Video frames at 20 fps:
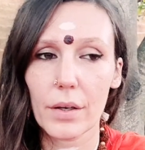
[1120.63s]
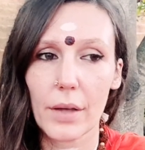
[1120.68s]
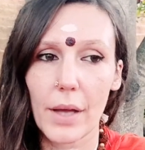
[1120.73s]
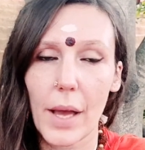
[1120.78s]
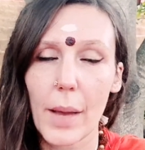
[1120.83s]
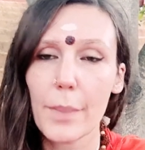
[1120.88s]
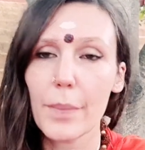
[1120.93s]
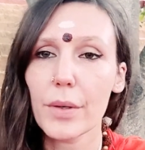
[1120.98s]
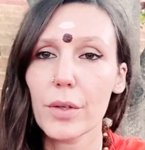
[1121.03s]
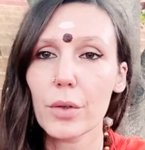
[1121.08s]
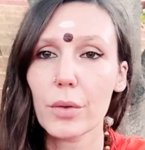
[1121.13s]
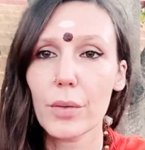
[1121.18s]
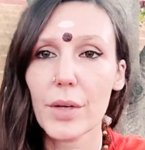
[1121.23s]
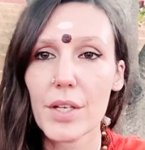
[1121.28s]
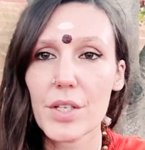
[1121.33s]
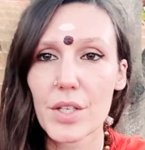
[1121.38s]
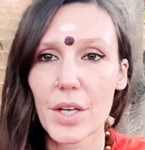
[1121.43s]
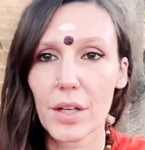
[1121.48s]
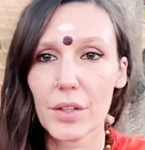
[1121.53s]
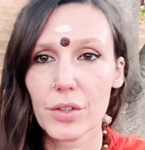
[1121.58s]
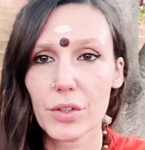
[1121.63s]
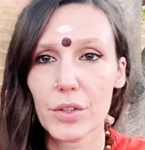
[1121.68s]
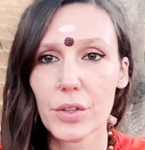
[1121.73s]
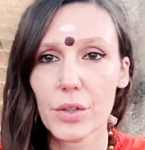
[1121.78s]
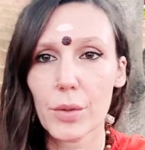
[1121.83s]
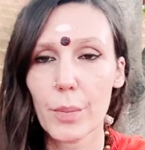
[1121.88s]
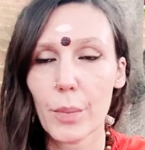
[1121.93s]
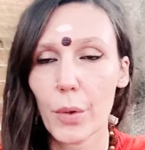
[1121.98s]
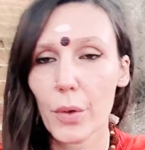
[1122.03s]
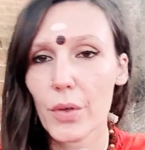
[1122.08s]
happy to reach out to
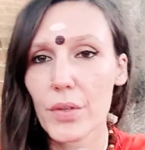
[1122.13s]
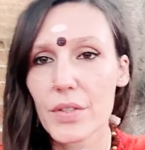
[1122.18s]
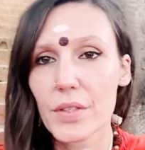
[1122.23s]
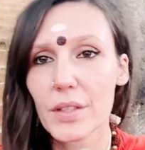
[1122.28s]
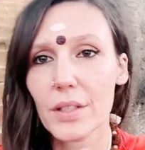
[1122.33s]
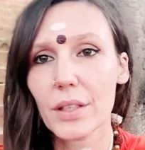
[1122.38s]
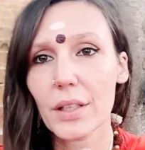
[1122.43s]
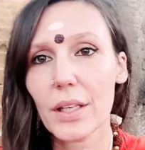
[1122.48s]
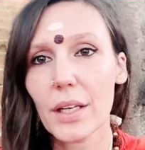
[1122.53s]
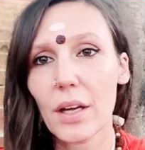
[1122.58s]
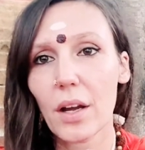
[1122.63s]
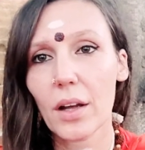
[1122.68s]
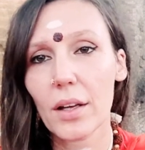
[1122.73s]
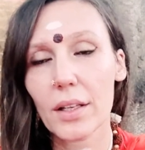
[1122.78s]
you personally.